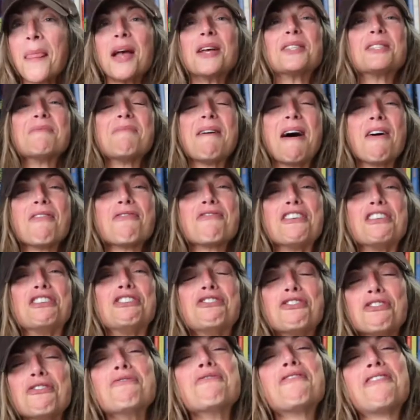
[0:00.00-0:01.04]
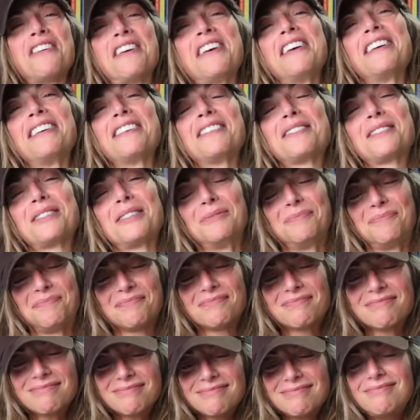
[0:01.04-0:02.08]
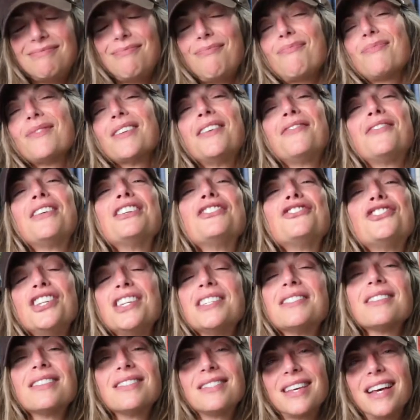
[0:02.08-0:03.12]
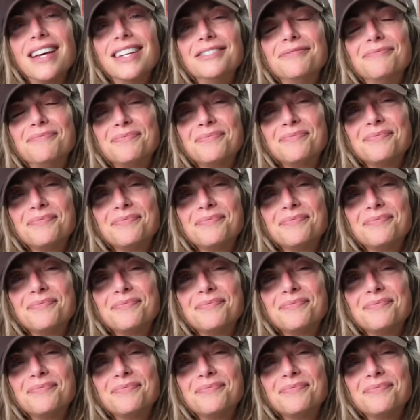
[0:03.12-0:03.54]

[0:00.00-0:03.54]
It's about the 2 things that Jesus said.